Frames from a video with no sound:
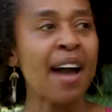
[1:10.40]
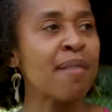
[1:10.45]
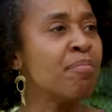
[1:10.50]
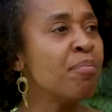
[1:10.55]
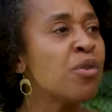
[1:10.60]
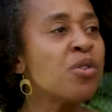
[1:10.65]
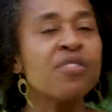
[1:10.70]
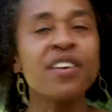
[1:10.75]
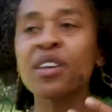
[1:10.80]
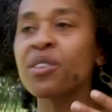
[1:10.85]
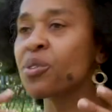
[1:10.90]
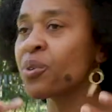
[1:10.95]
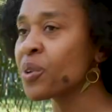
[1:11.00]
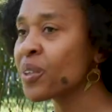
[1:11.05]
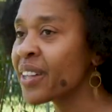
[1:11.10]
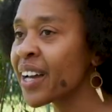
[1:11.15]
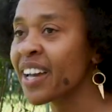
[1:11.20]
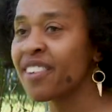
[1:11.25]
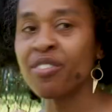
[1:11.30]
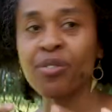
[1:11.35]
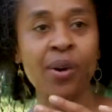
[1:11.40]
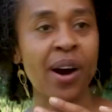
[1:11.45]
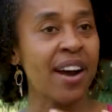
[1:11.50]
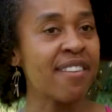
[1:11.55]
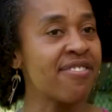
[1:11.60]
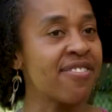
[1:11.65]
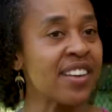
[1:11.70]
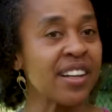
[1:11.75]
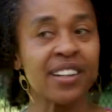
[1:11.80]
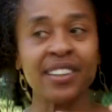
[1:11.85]
I'm moving through life where I
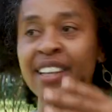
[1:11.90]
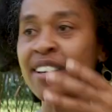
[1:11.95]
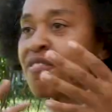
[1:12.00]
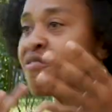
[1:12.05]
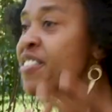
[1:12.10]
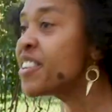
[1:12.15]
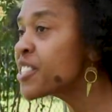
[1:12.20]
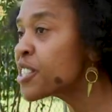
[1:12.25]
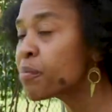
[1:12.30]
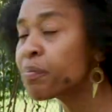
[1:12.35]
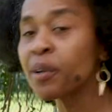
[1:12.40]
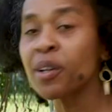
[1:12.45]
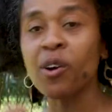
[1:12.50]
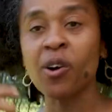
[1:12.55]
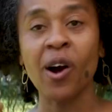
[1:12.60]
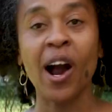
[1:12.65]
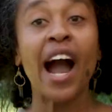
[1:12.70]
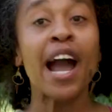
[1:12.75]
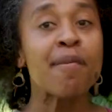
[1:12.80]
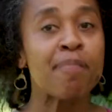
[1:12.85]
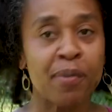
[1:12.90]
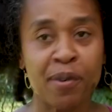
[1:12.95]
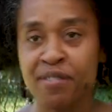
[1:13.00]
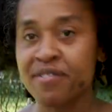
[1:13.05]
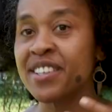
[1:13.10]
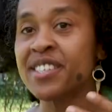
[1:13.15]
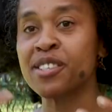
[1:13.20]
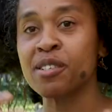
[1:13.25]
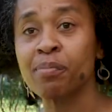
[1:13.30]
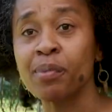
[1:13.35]
feel invisible or
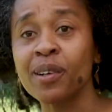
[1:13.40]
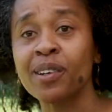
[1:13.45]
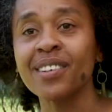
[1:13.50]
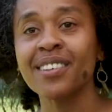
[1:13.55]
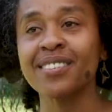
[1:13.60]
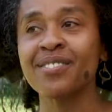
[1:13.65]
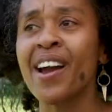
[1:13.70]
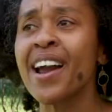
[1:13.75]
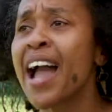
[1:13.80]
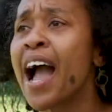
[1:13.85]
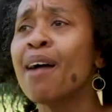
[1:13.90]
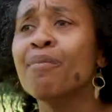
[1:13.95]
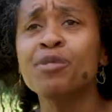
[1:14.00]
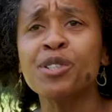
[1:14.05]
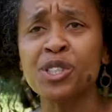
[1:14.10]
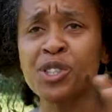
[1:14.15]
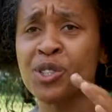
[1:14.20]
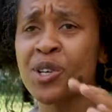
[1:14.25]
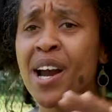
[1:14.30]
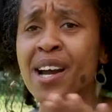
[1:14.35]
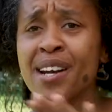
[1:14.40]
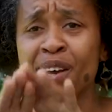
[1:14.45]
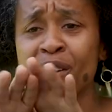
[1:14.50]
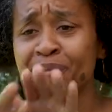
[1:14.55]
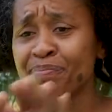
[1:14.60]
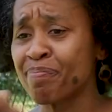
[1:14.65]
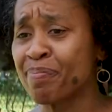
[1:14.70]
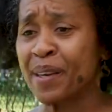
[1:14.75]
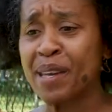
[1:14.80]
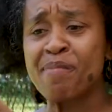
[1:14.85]
hypervisible, right? I'm just trying to
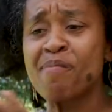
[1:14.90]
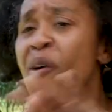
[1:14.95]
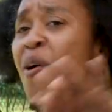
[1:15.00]
be